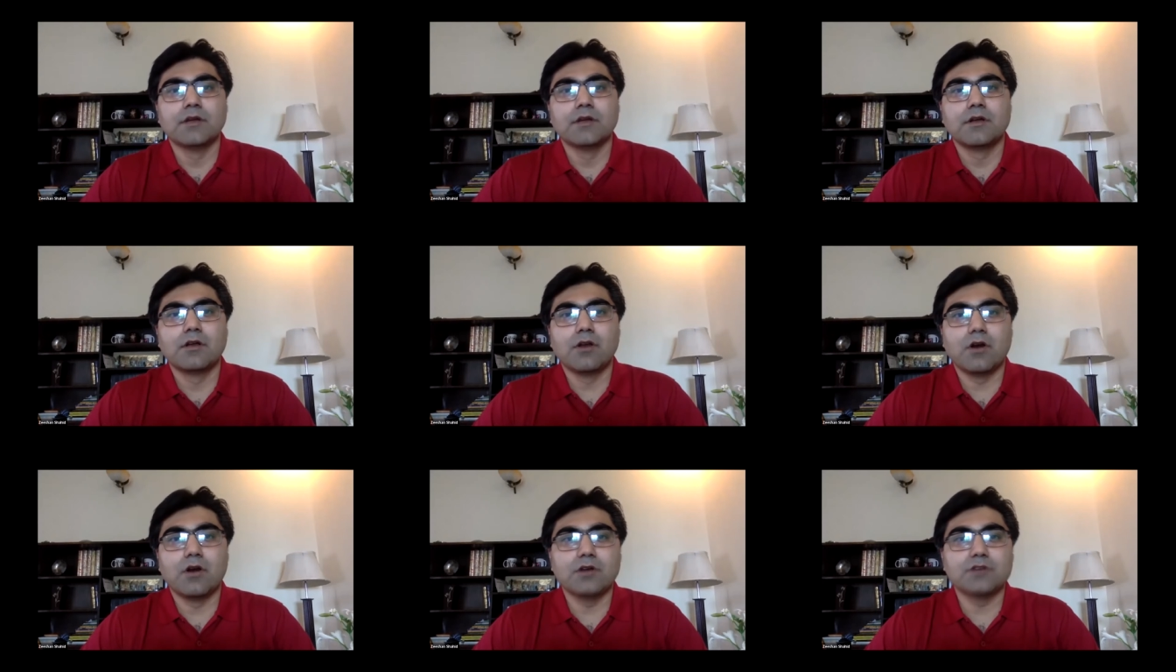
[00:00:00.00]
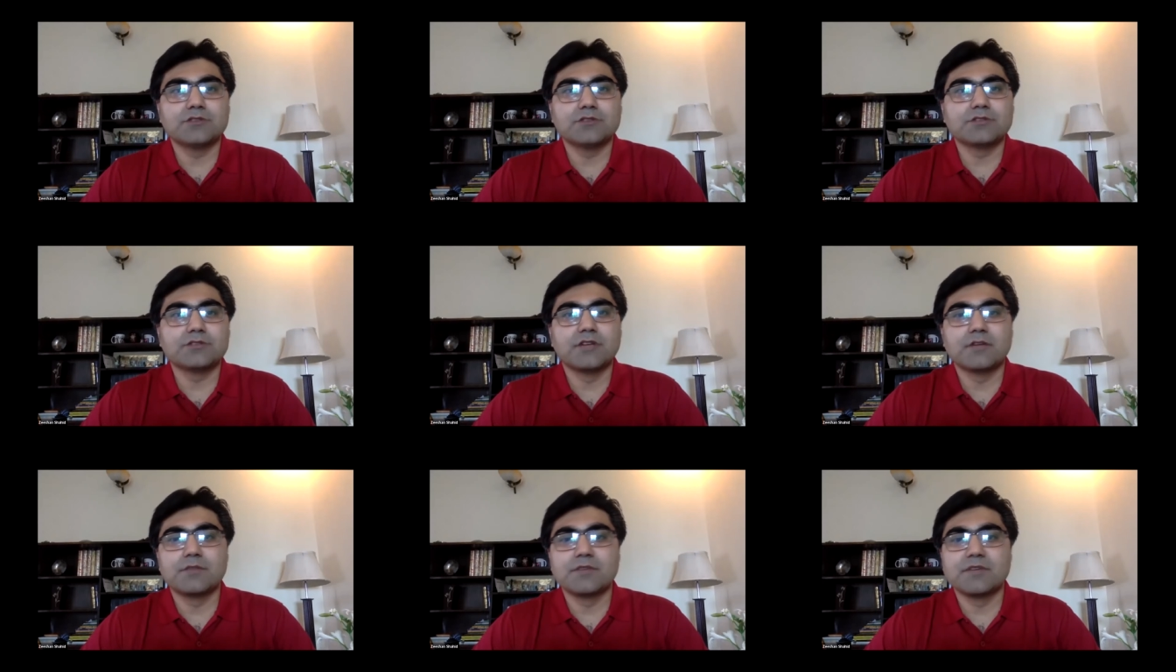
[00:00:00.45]
launch
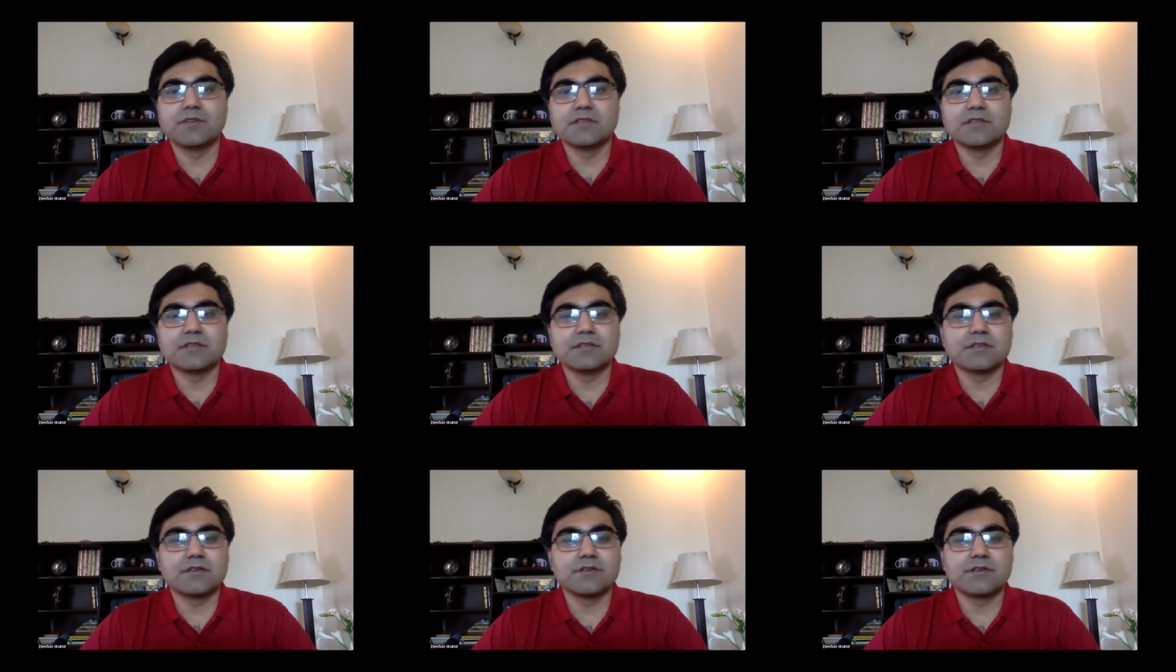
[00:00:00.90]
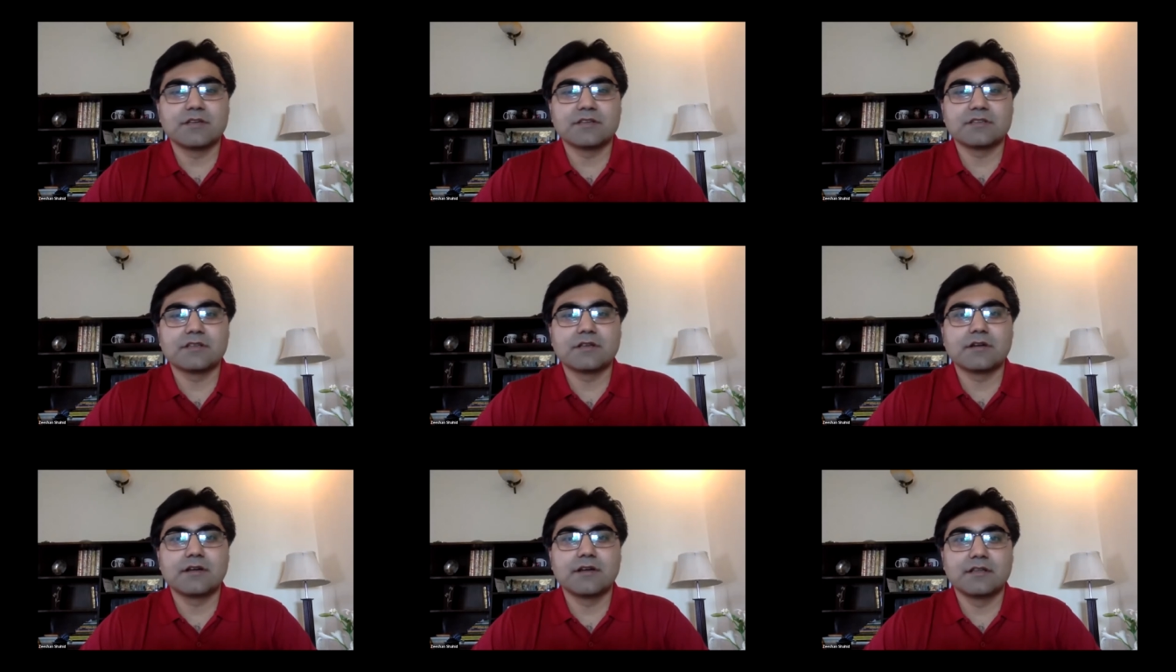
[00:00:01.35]
their businesses or
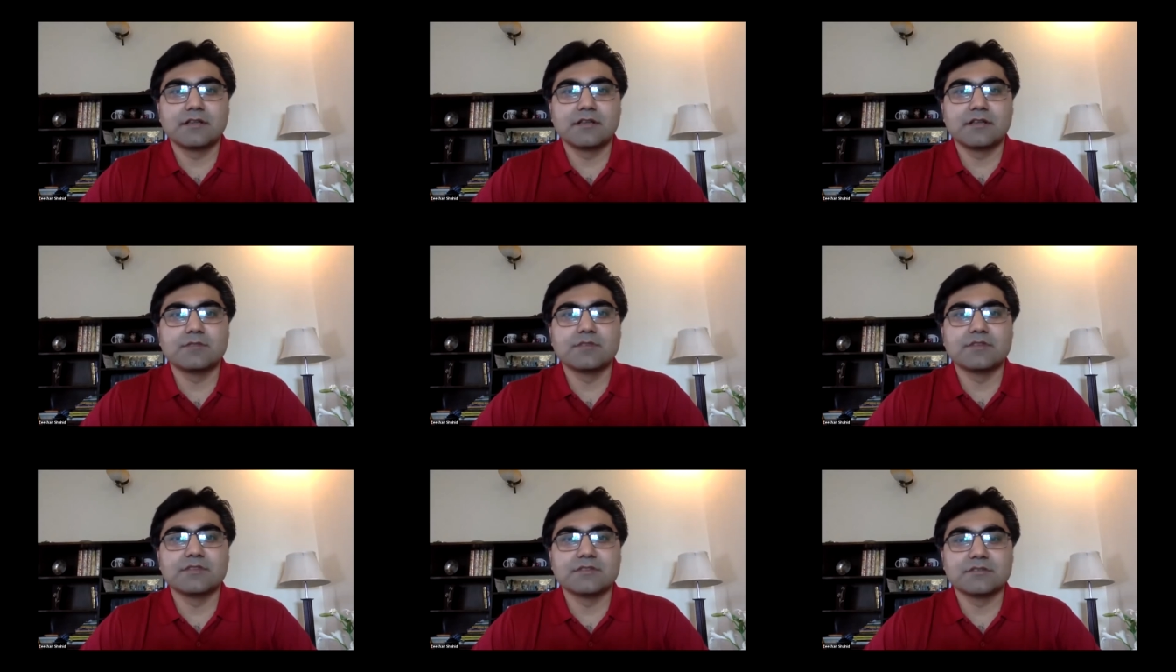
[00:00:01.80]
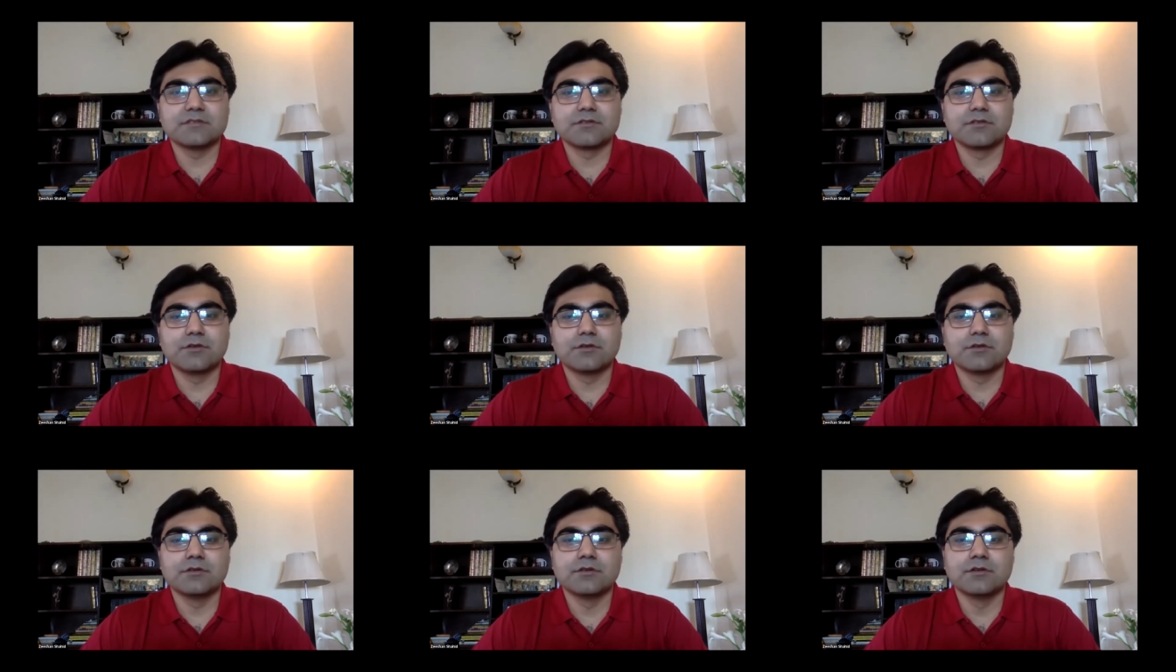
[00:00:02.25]
accelerate their business
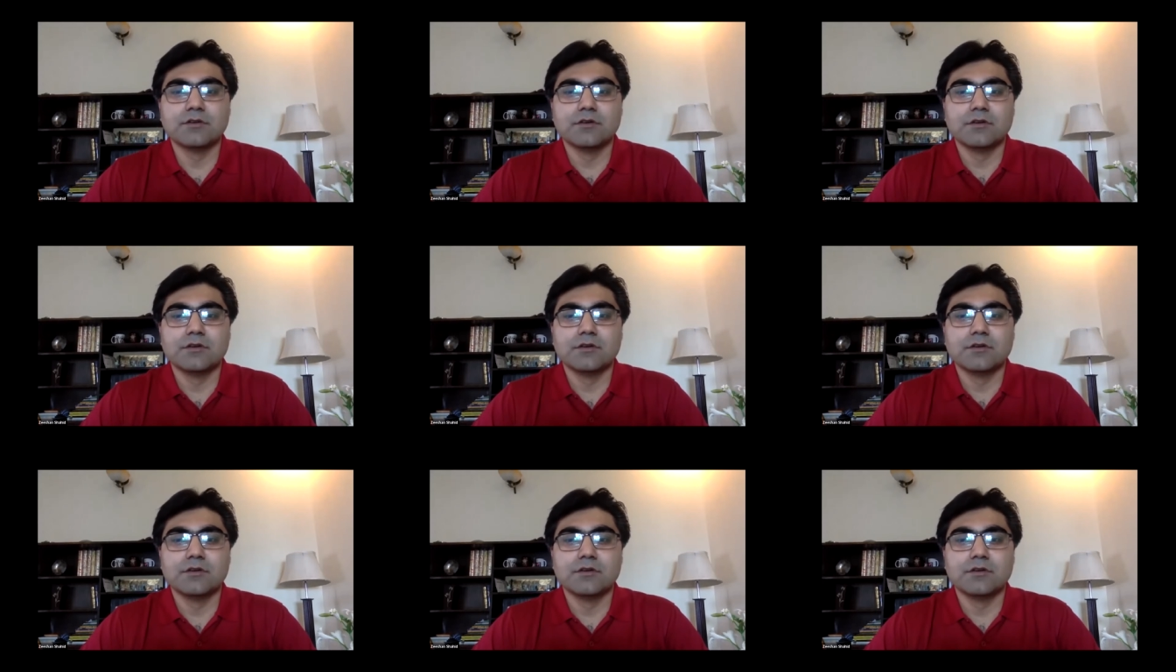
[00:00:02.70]
growth.